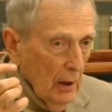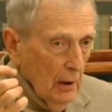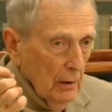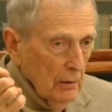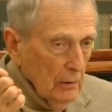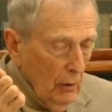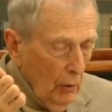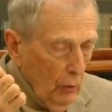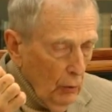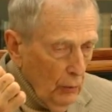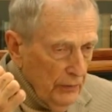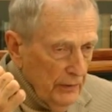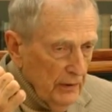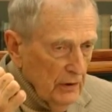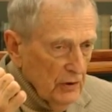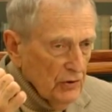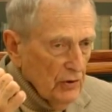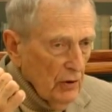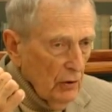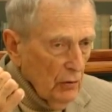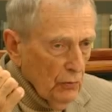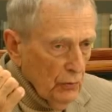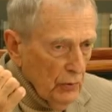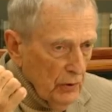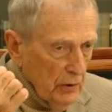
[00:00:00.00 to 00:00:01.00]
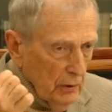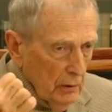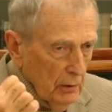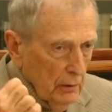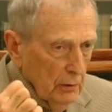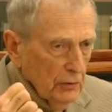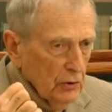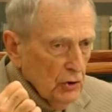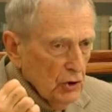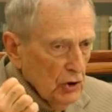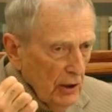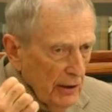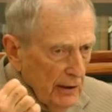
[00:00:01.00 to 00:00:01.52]
No, these are
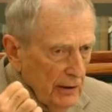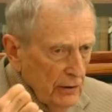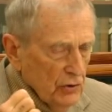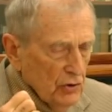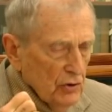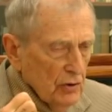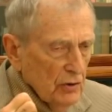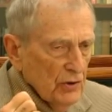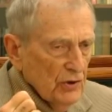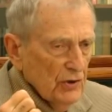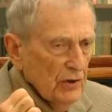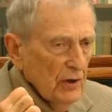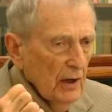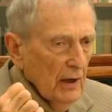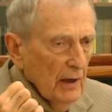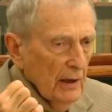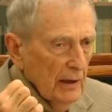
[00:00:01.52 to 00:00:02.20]
real changes